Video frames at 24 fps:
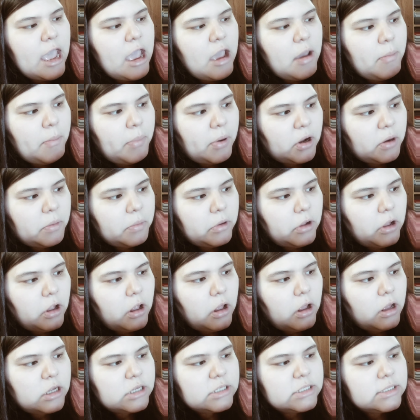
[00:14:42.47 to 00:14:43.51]
and burp
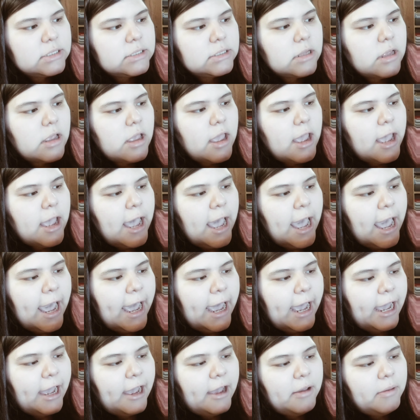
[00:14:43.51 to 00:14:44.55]
cloths,
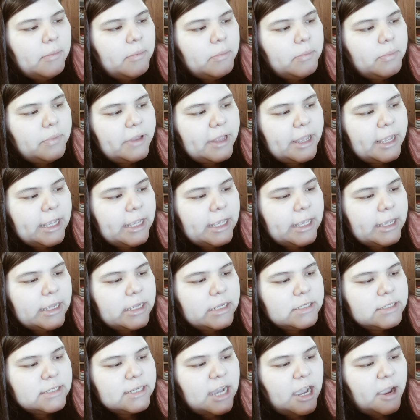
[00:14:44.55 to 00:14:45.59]
hat,
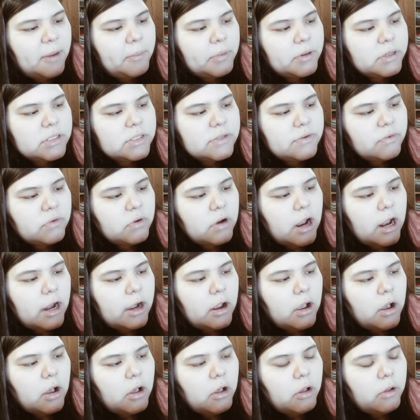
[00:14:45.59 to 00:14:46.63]
blanket, diapers for ride
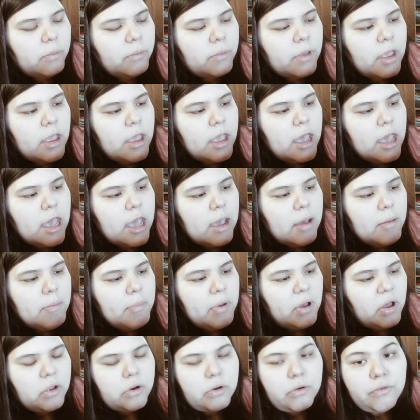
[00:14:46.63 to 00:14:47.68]
home, and
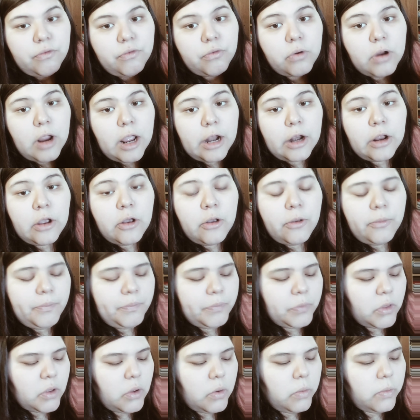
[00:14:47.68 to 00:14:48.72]
bottle for ride home.
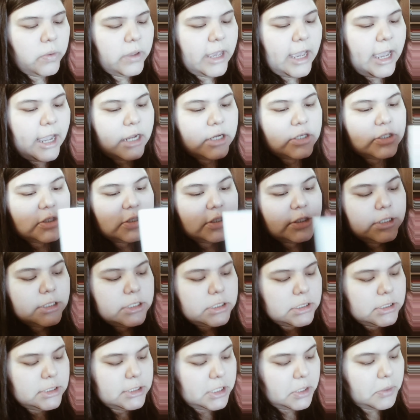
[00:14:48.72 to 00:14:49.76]
We
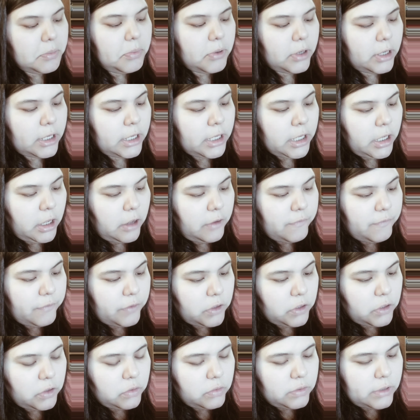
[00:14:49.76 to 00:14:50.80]
actually did bring a
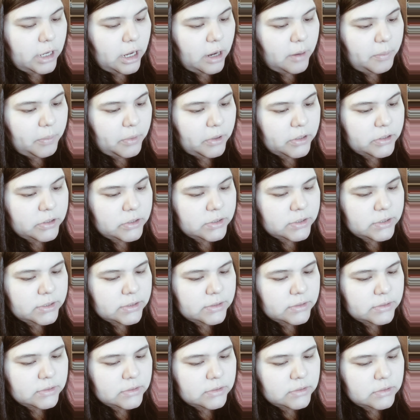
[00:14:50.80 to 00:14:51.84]
few
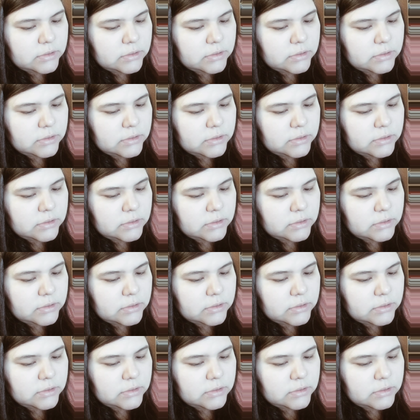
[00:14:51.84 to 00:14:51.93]
diapers.